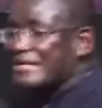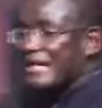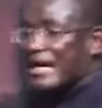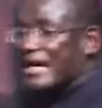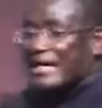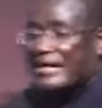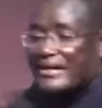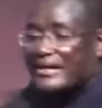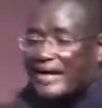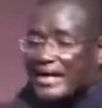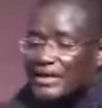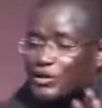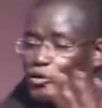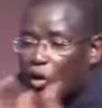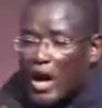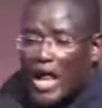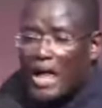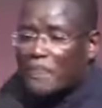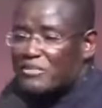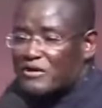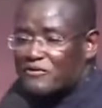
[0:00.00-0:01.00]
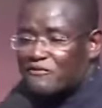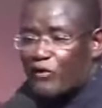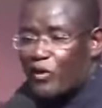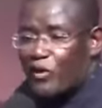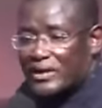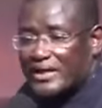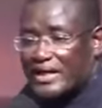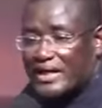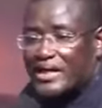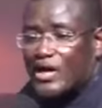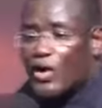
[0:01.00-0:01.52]
the great while before
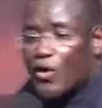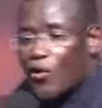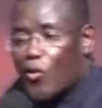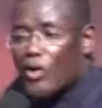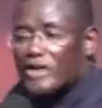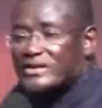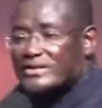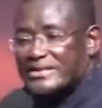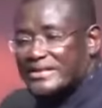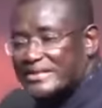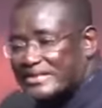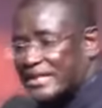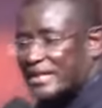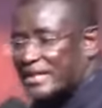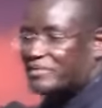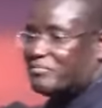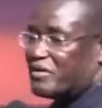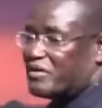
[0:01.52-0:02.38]
day, what he did